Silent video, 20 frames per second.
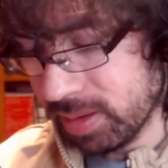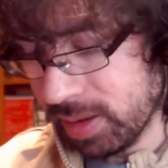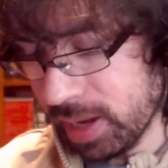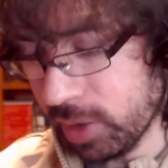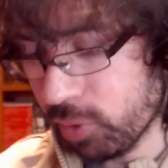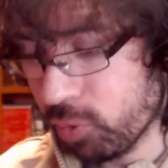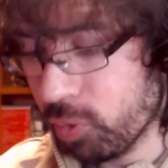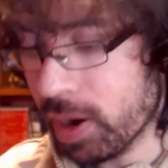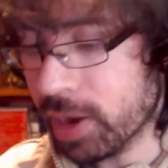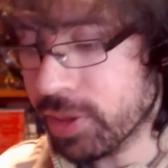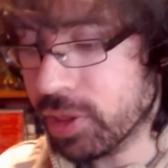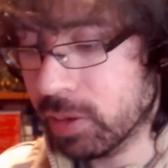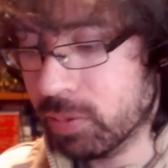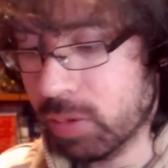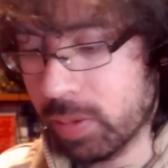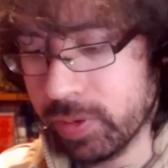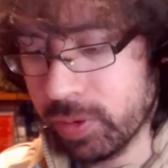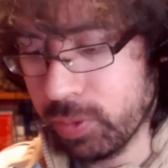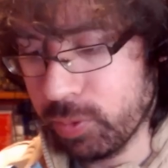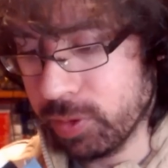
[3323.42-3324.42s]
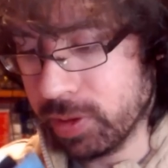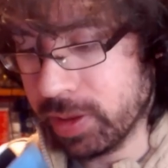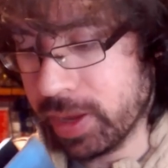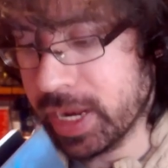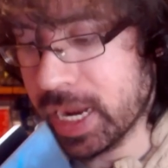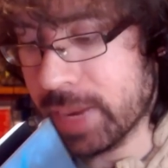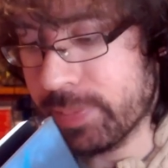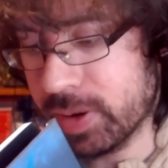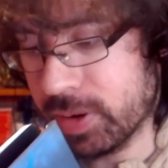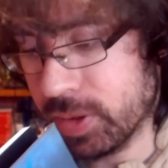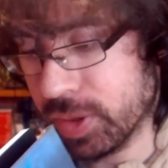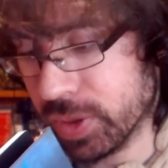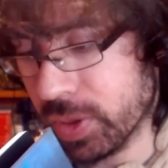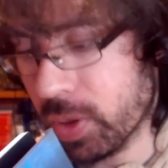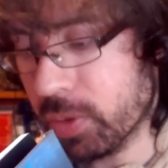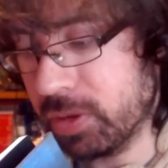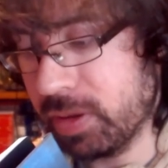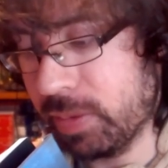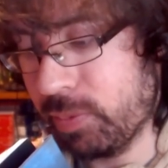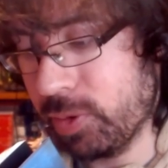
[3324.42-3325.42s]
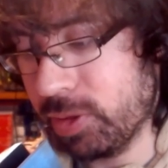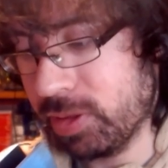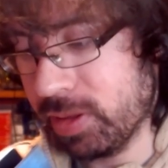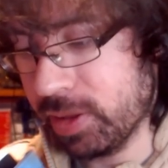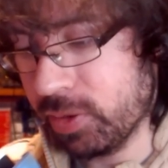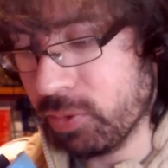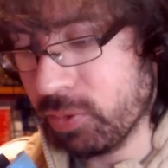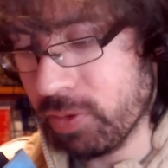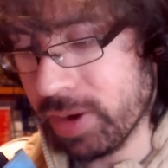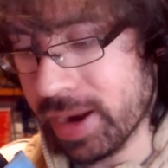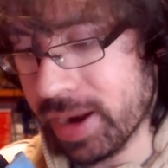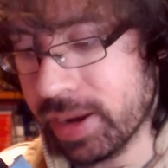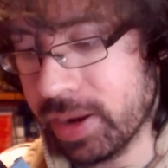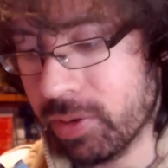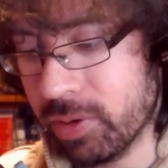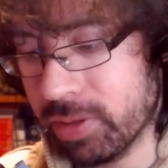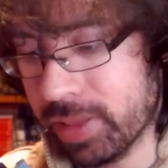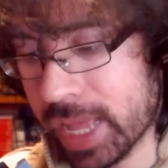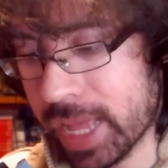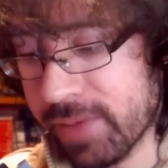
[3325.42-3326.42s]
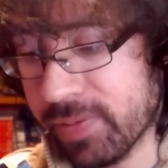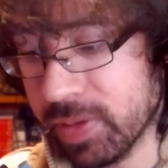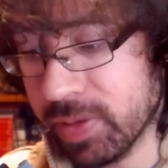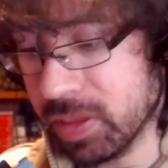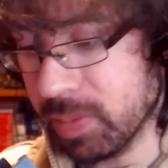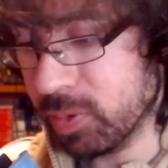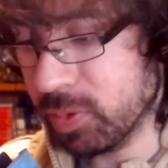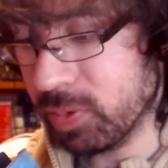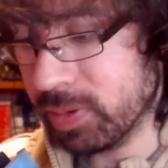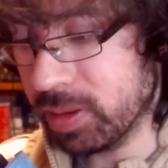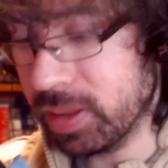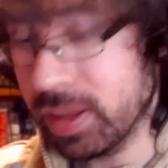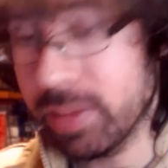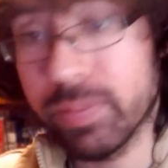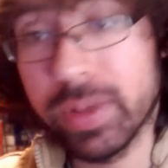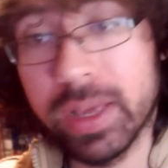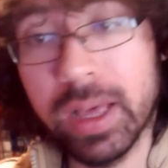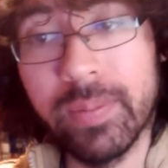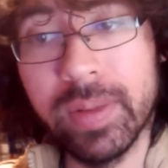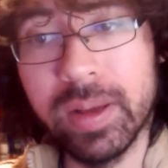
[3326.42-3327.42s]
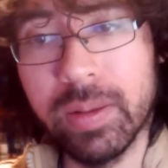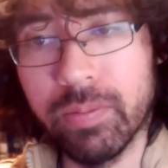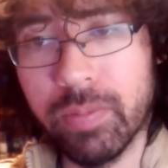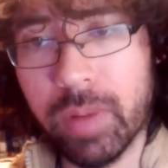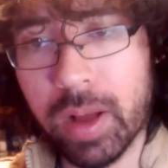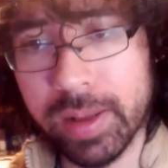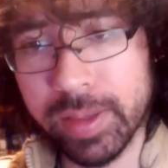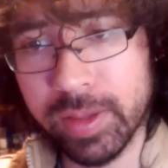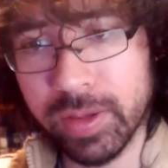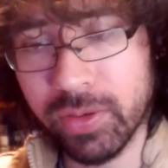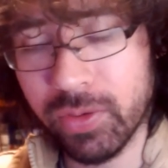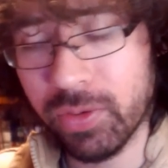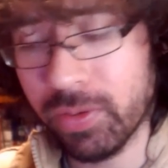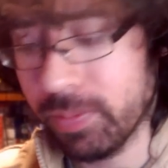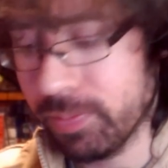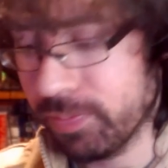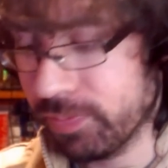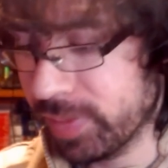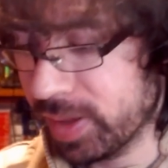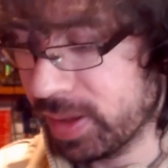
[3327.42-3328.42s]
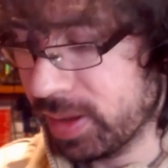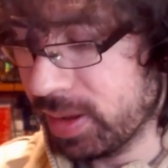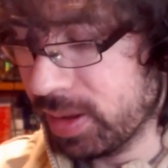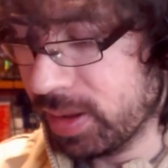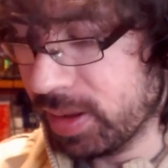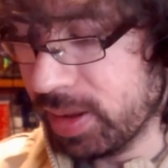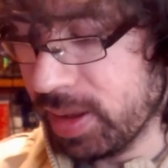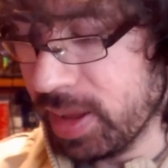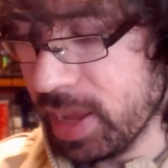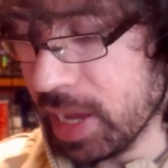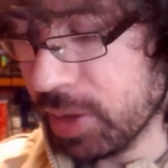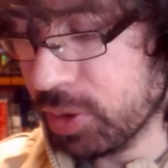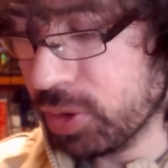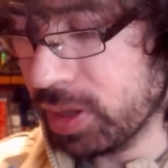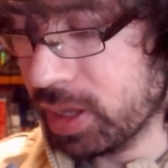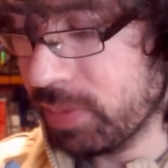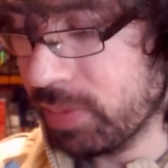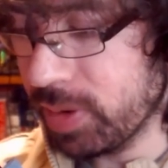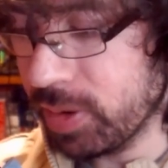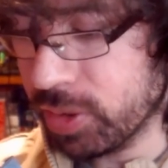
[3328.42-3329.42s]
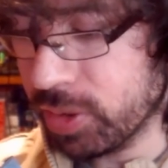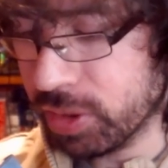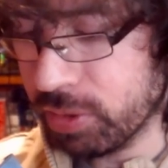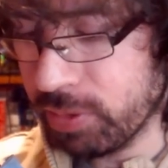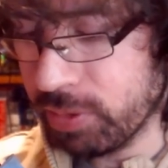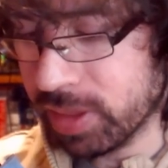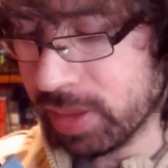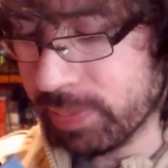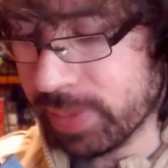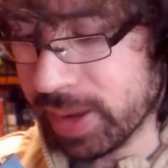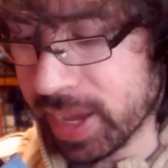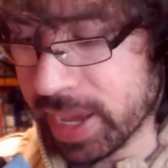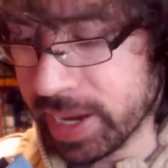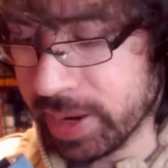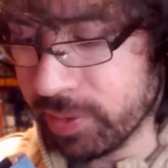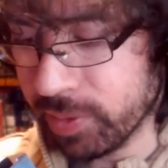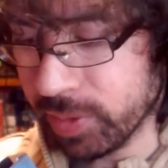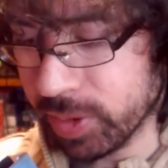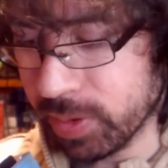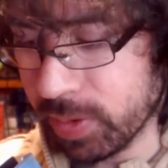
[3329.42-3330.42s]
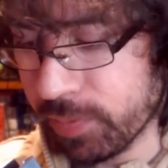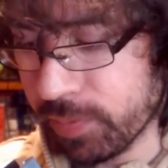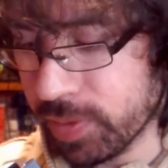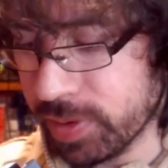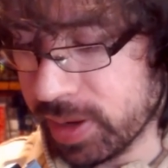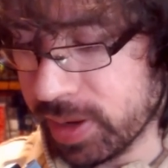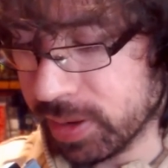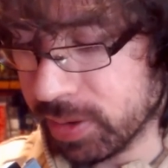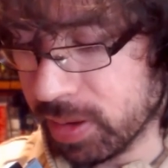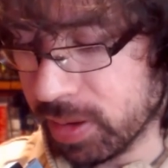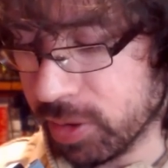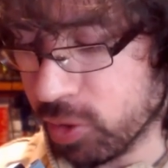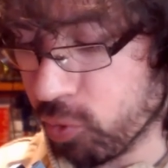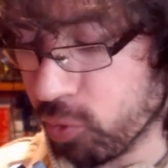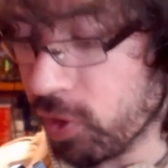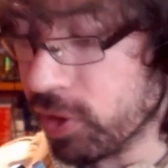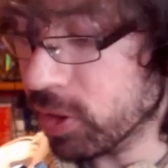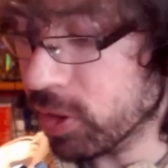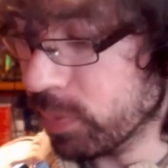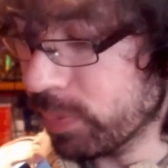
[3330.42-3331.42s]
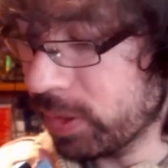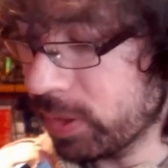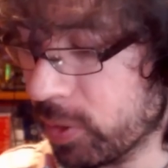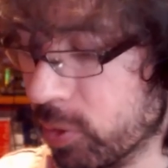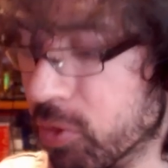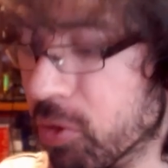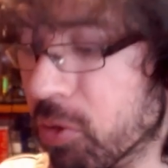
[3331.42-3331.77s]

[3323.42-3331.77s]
A tragic woman who was kidnapped and assaulted, which led to her ending her life and subsequently becoming a monster. As she committed suicide by hanging herself, her neck stretches below